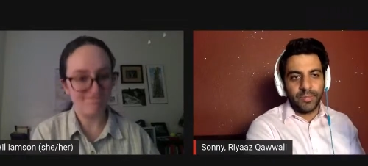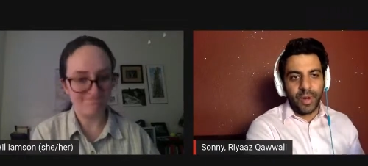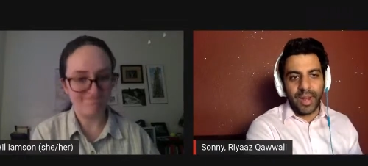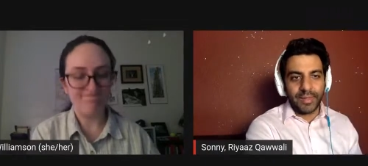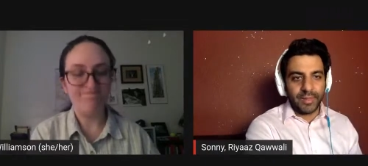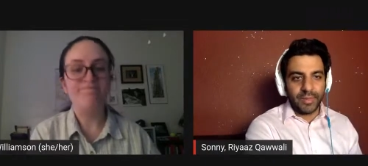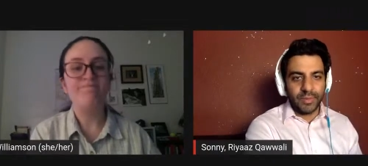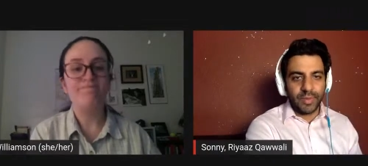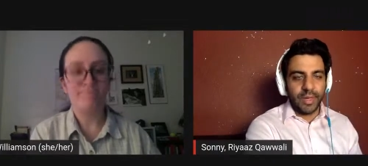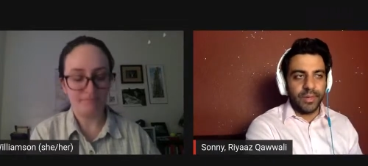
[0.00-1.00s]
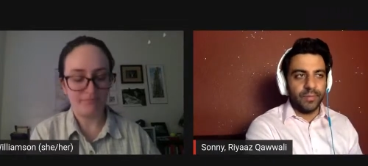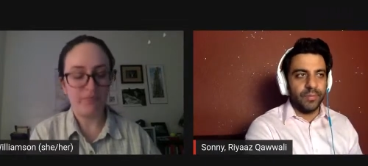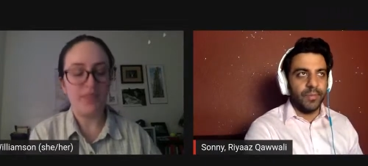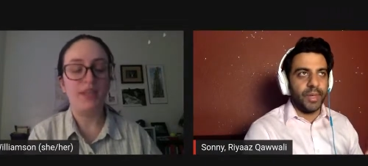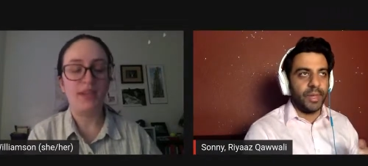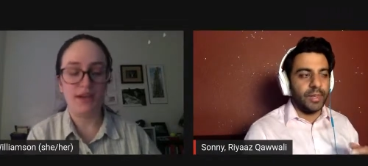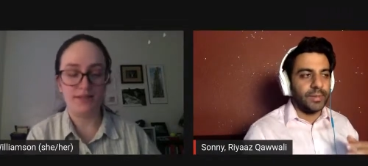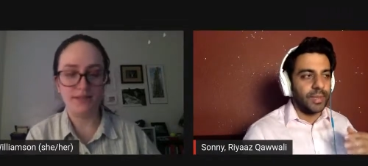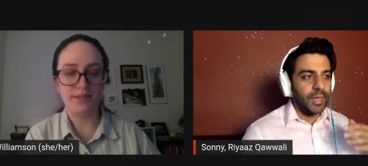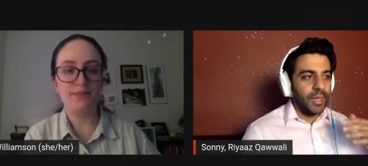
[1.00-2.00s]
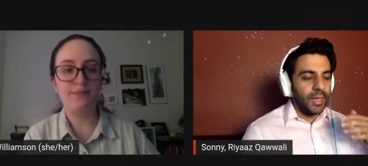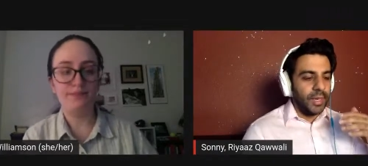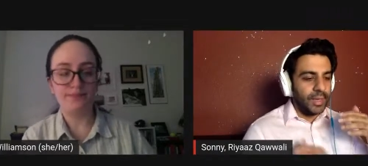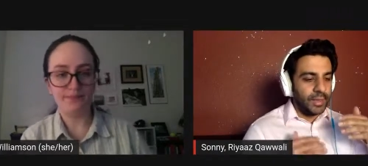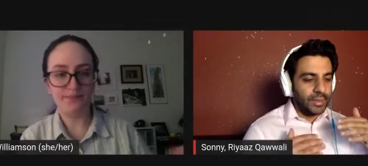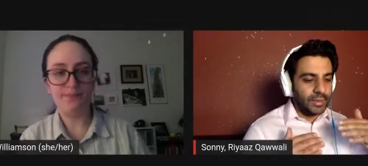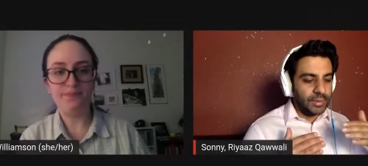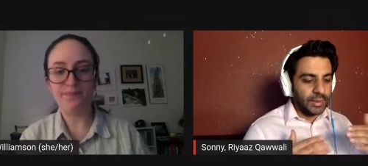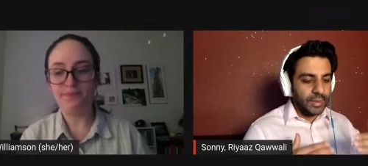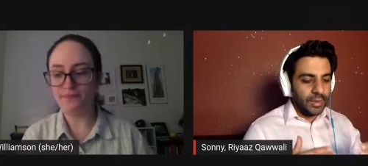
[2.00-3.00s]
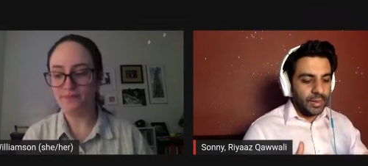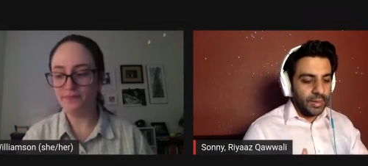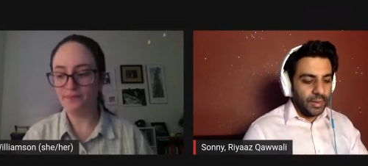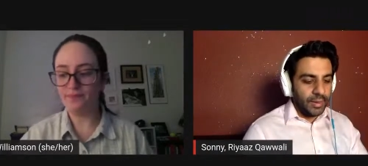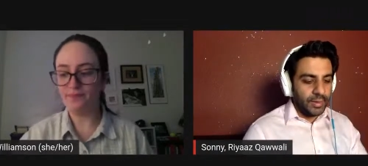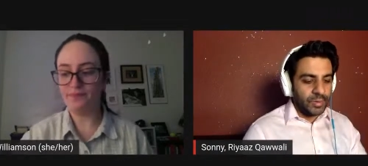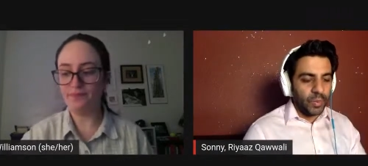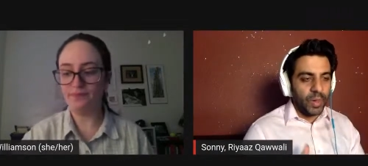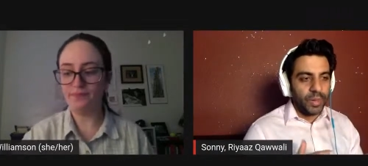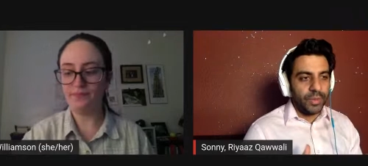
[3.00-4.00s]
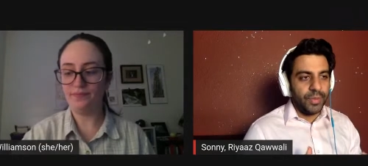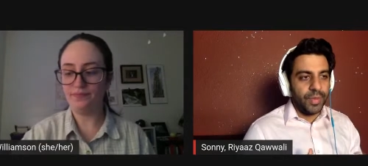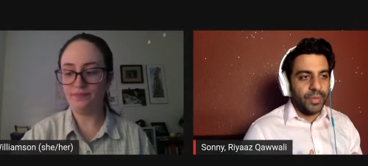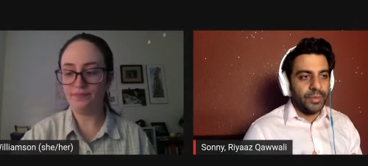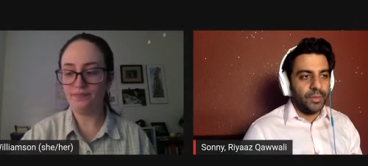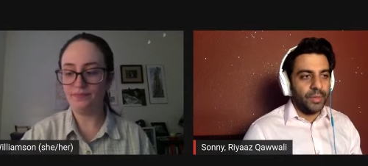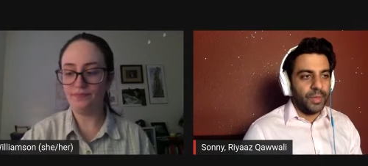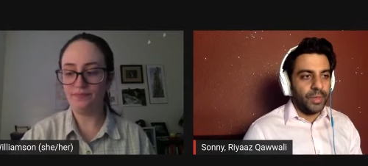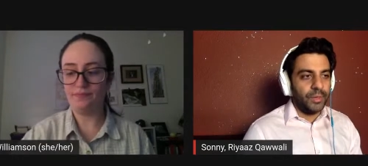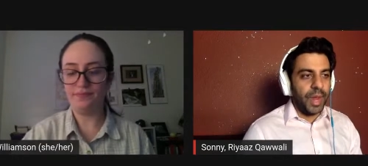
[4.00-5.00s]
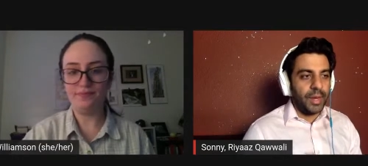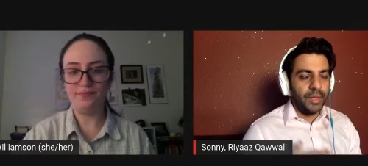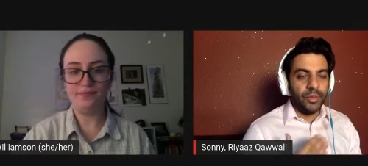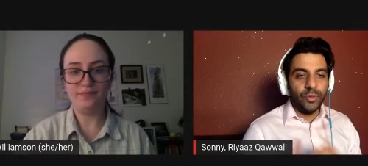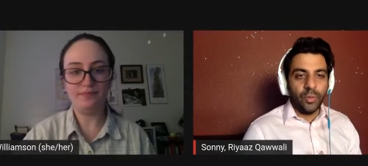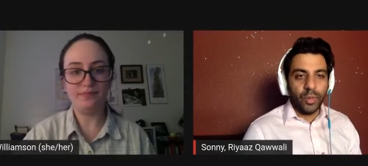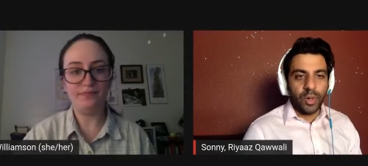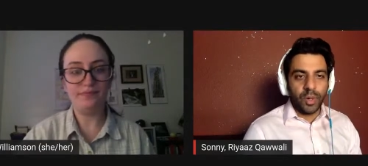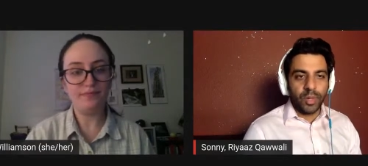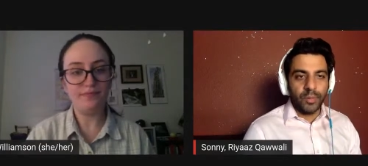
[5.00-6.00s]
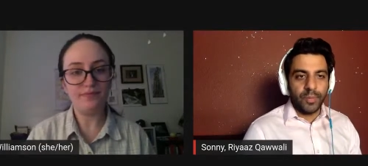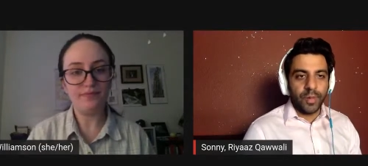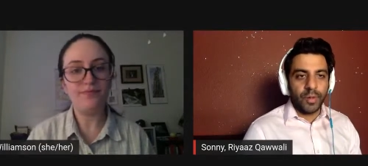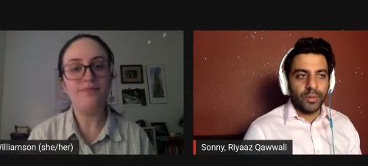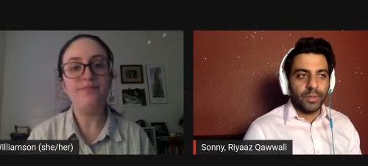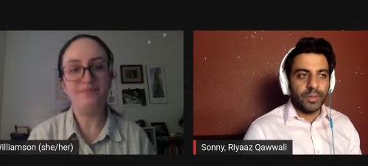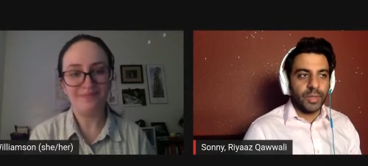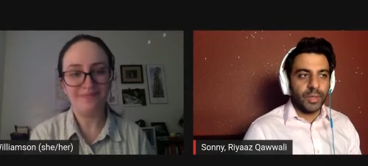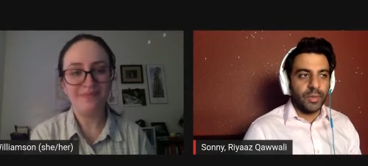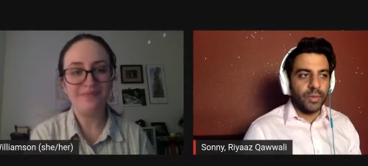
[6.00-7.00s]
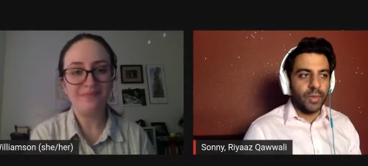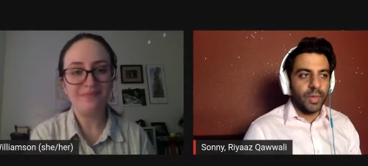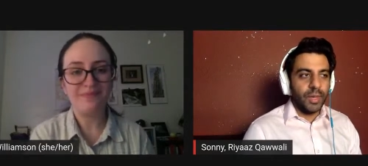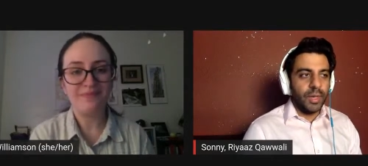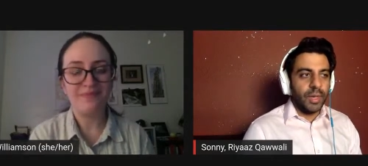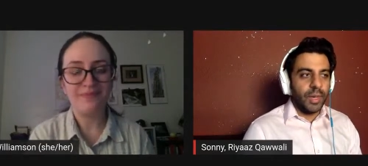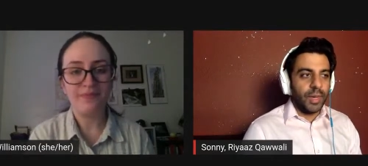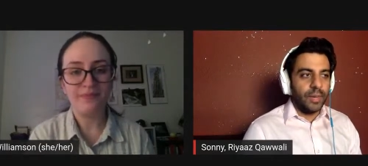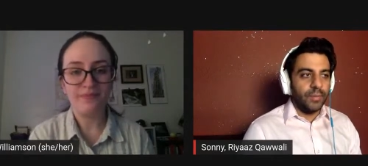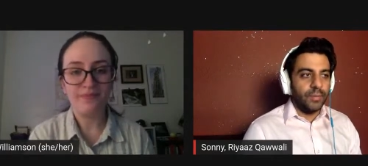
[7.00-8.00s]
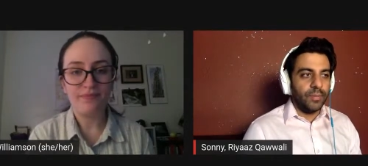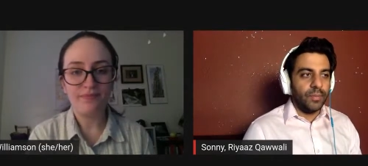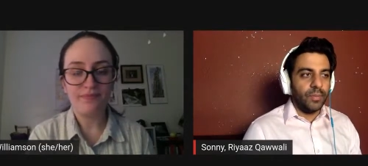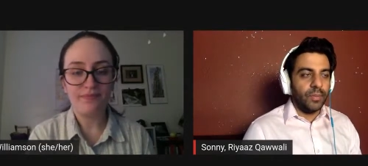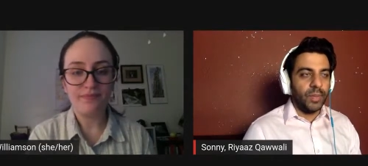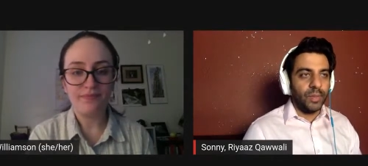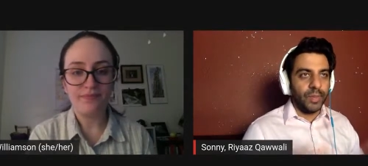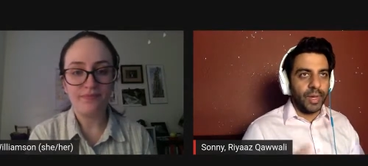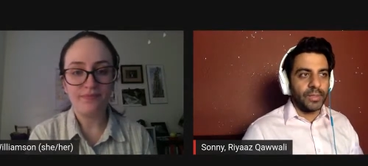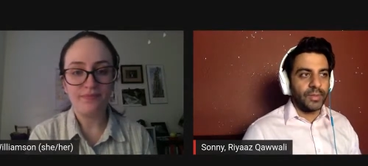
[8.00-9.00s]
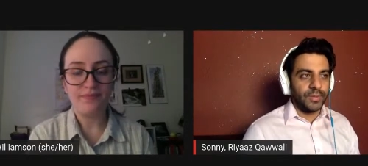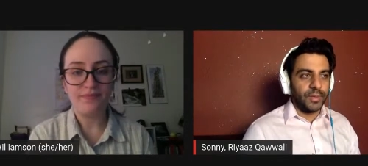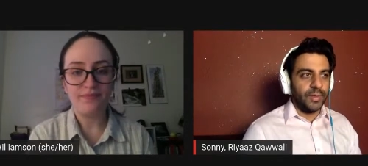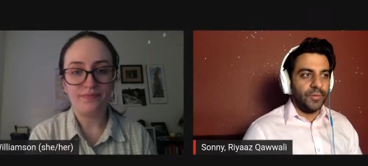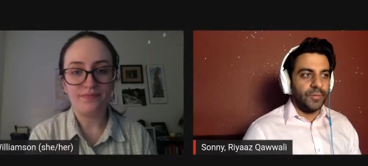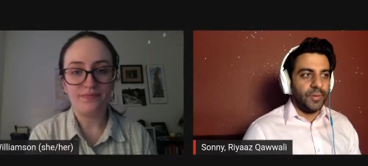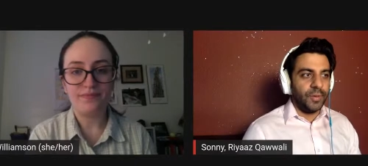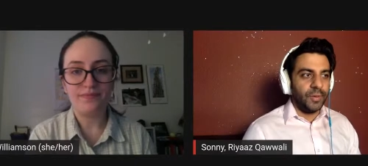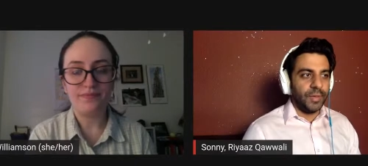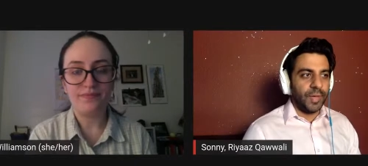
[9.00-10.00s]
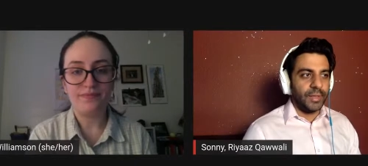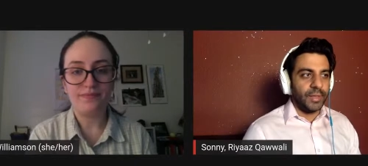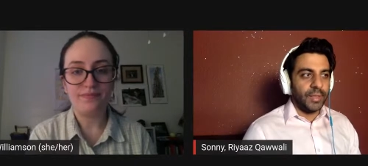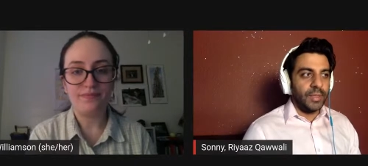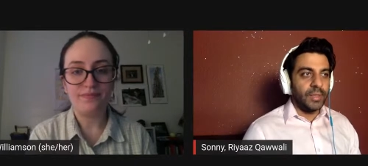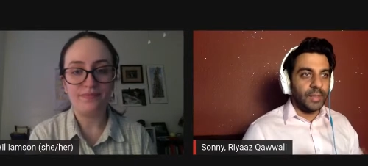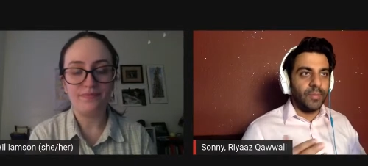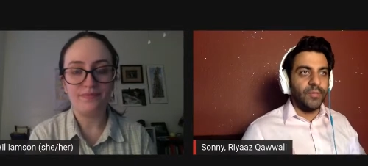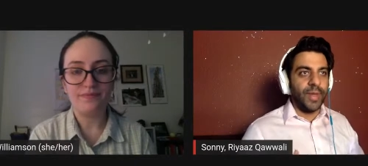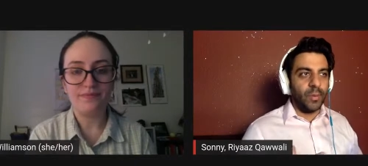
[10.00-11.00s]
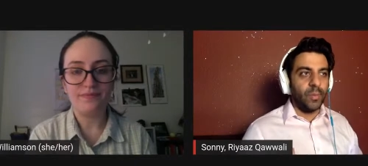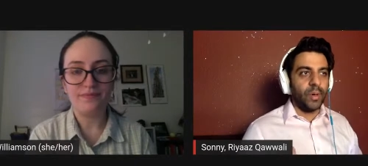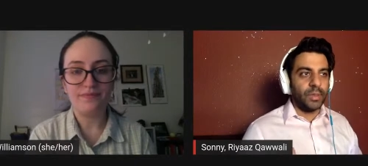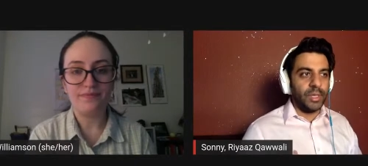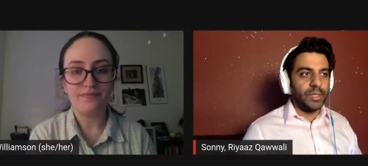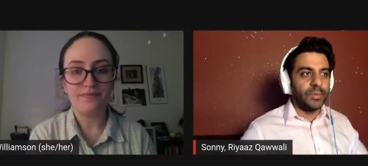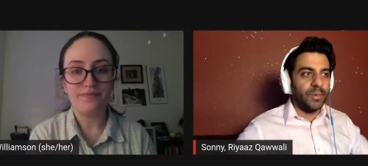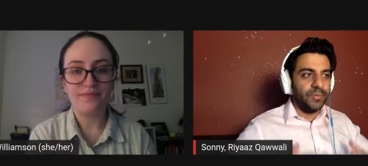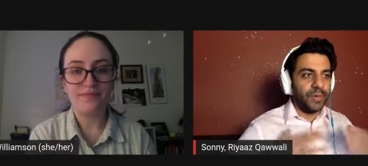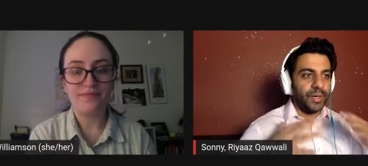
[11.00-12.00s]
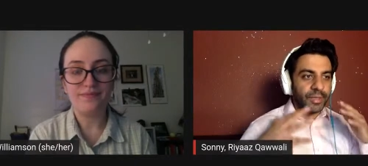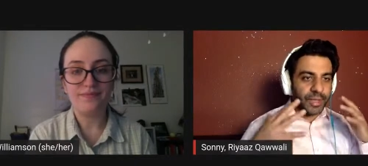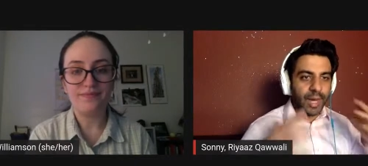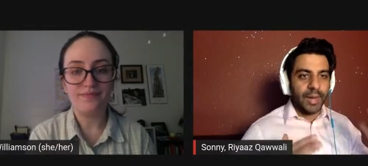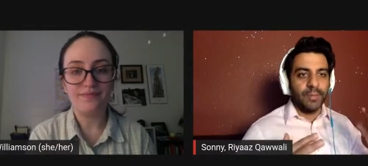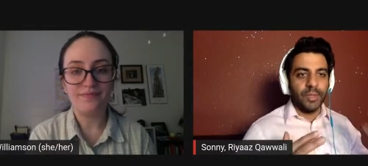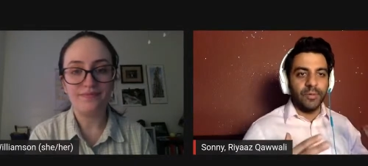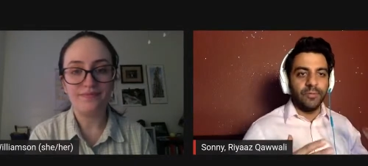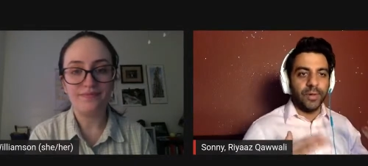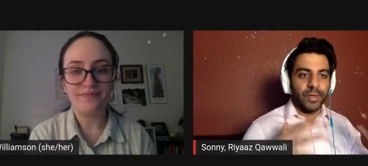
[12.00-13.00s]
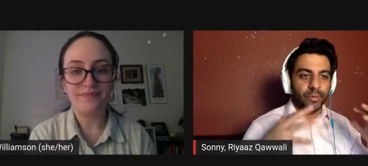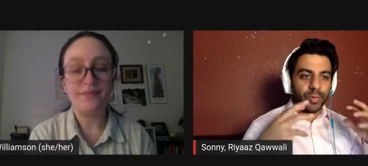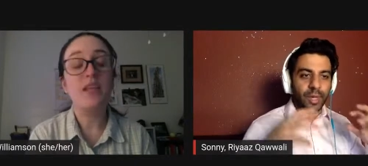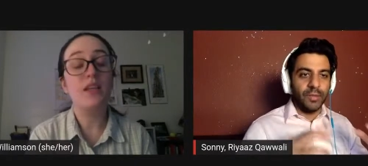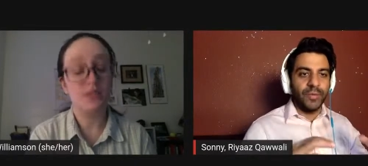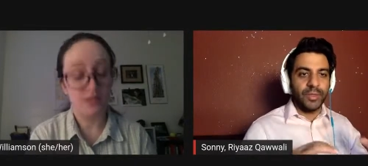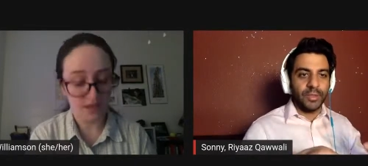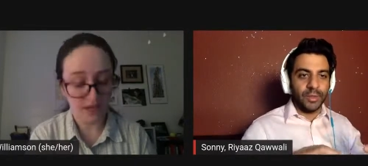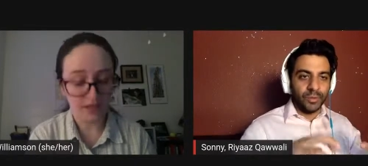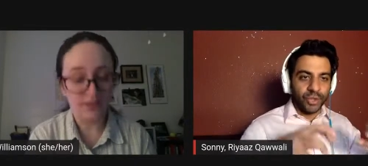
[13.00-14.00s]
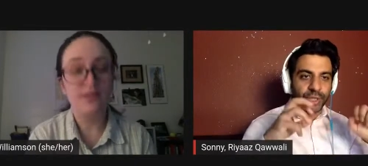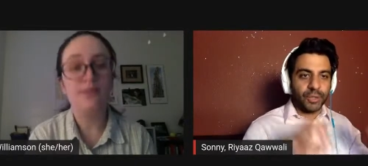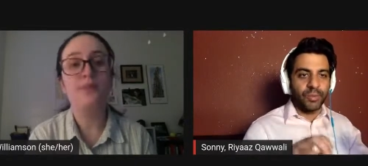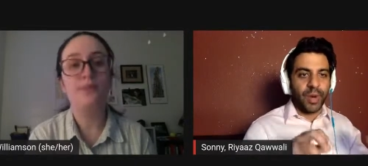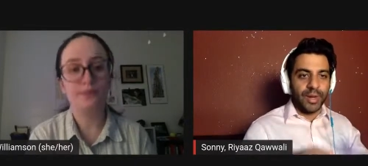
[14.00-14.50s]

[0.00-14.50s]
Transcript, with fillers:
Speaker 1: as a practice, right? Because yes. it is it is one thing to be creating new work, but also um, we at Riyaaz Qawwali feel that some of that work needs to be very timely, very relevant to just